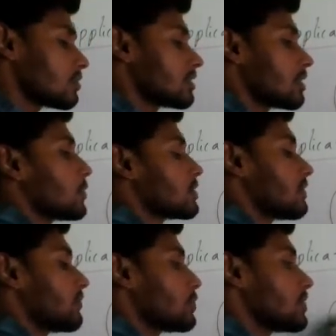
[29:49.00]
So suppose
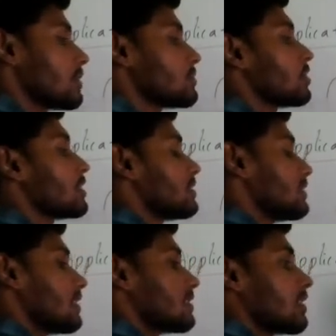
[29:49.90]
a few times you can see
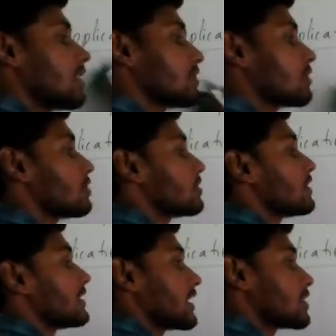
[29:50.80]
that short circuits
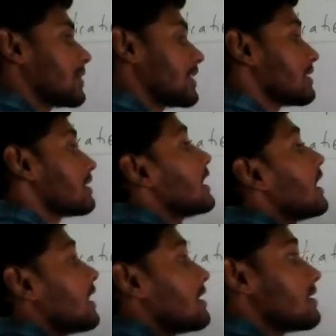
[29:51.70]
will take place,
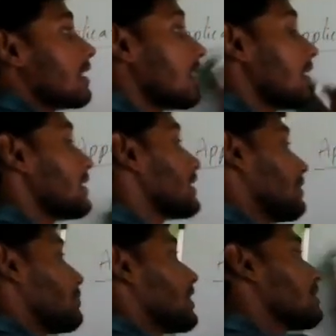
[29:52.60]
and
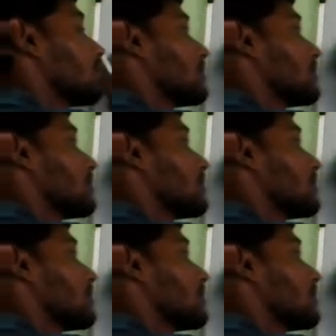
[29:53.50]
because